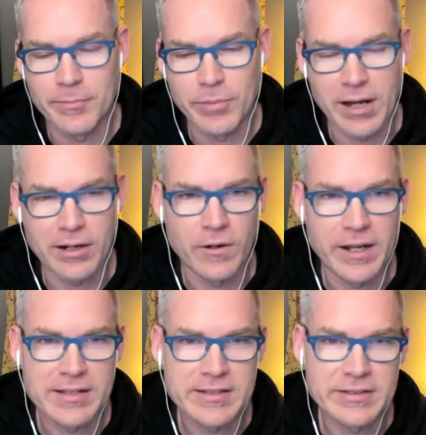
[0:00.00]

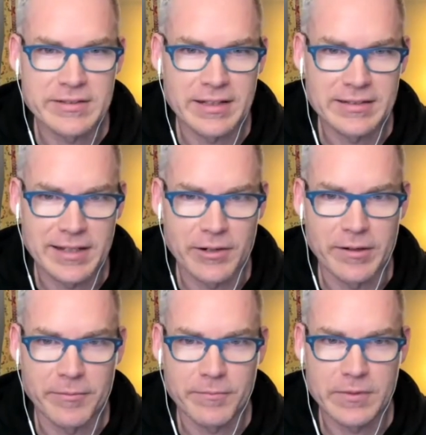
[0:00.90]
progress,
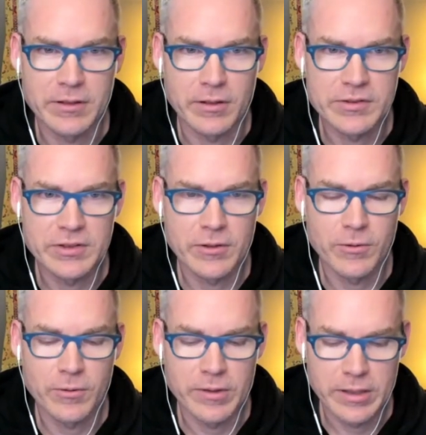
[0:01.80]
etc. You know,
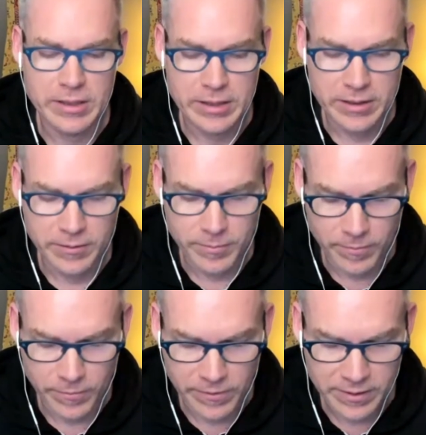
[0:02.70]
so
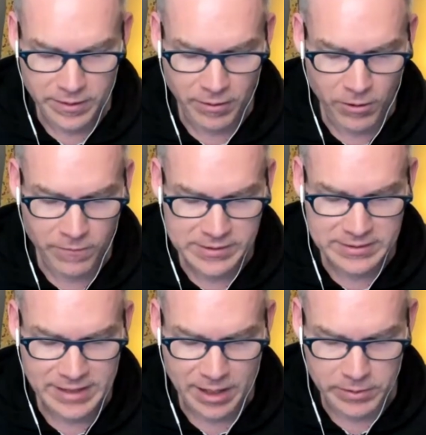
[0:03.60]
the all of this
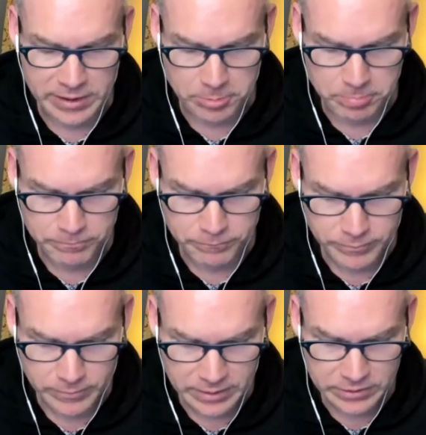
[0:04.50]
is happening.
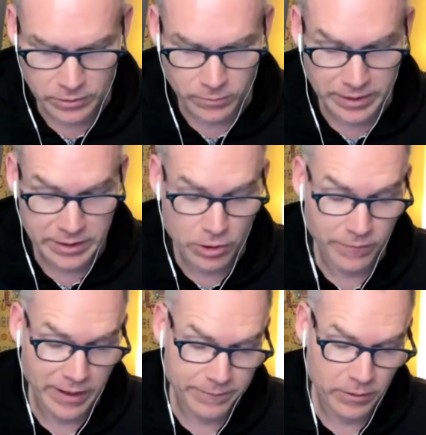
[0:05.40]
So letting go
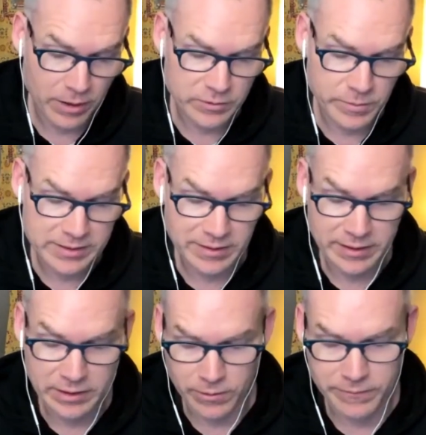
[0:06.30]
of effort also means
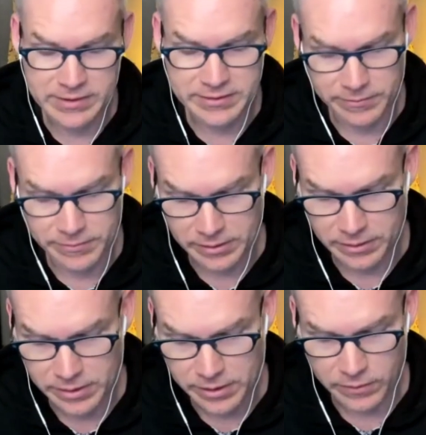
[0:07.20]
letting go of this
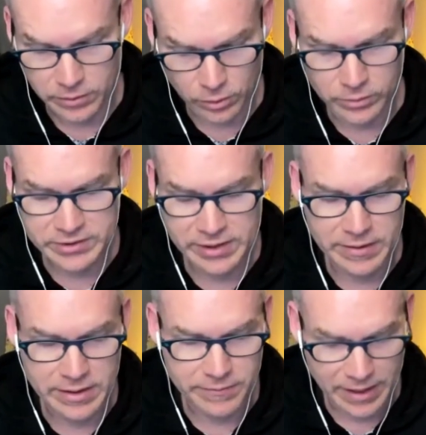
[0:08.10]
uh, the goals
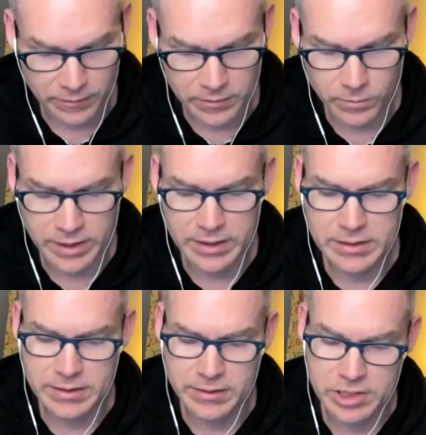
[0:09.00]
and the
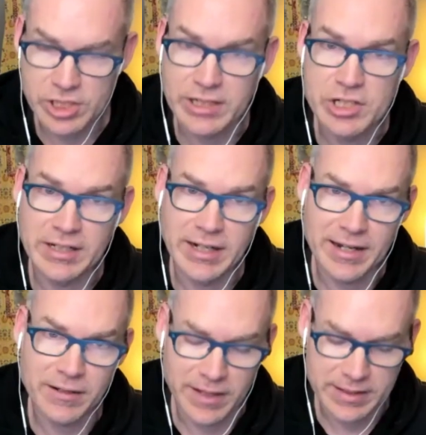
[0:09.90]
evaluating and the judging and
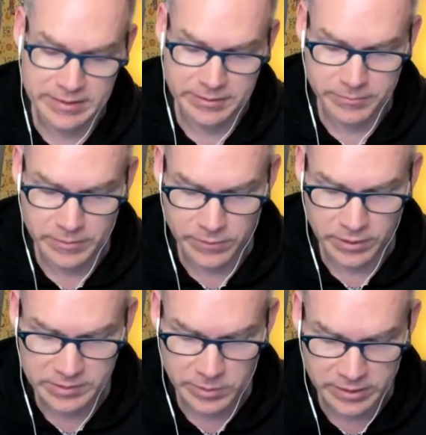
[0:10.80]
analyzing of our
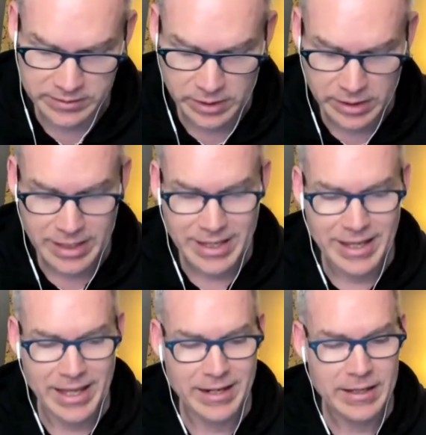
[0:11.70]
experience.
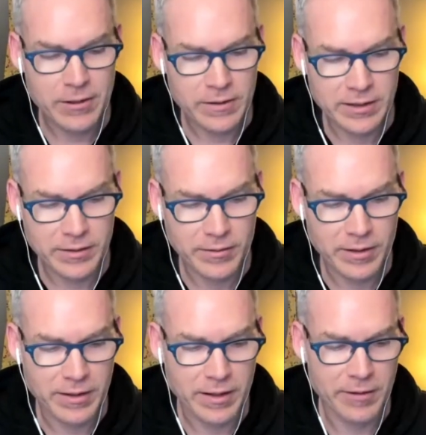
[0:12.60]
And here again,
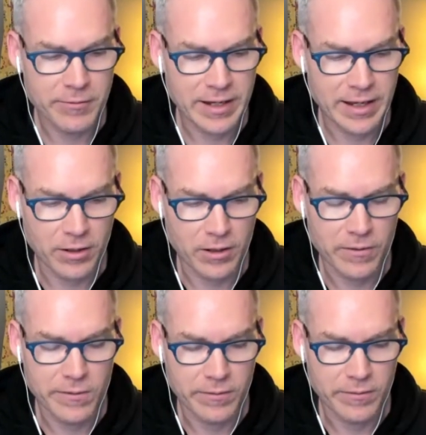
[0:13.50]
I would add
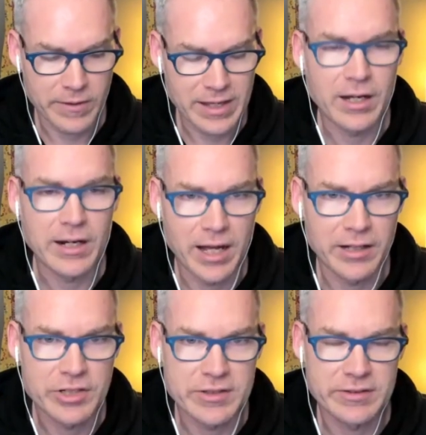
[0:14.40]
on the the
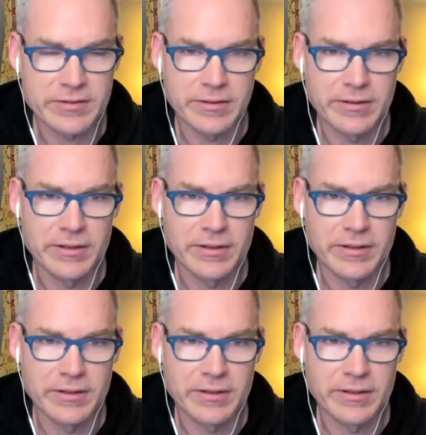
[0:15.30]
unconscious,